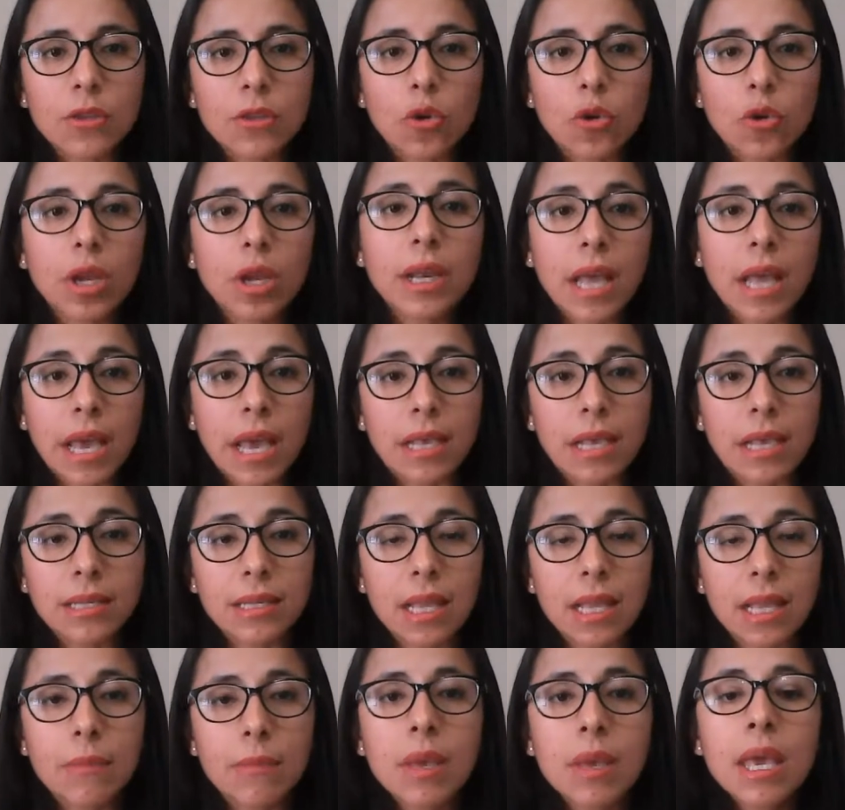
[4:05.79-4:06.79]
organize
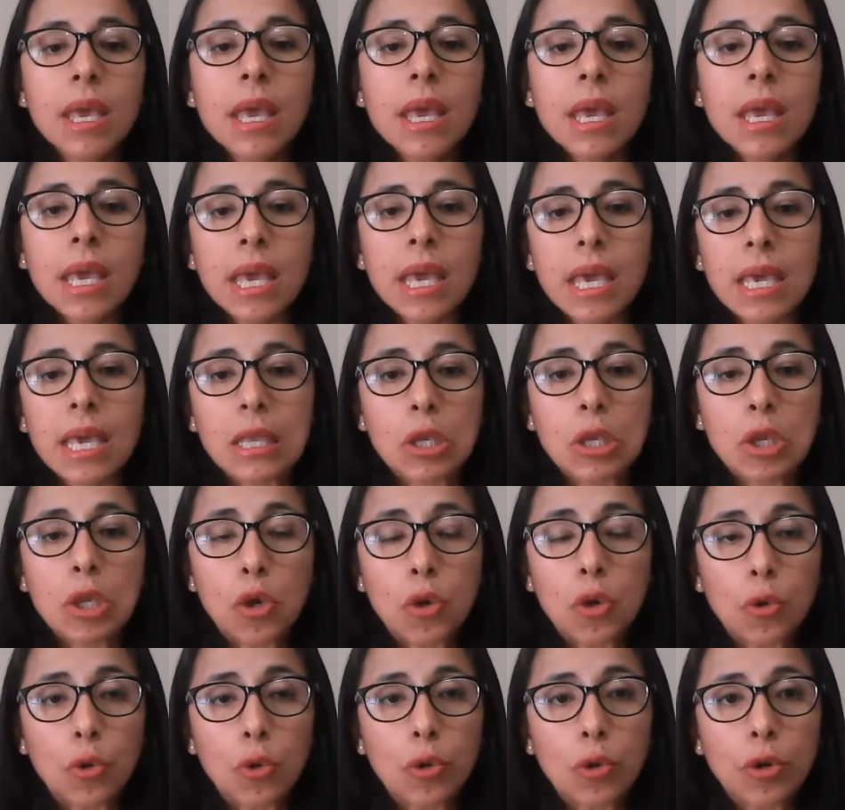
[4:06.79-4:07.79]
them in
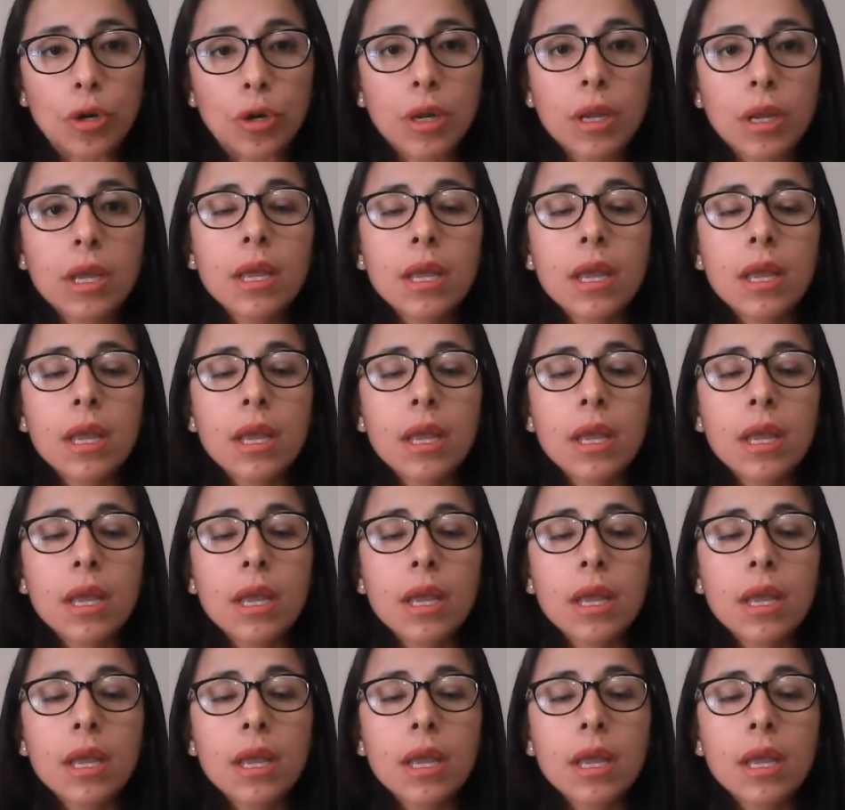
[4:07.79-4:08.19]
your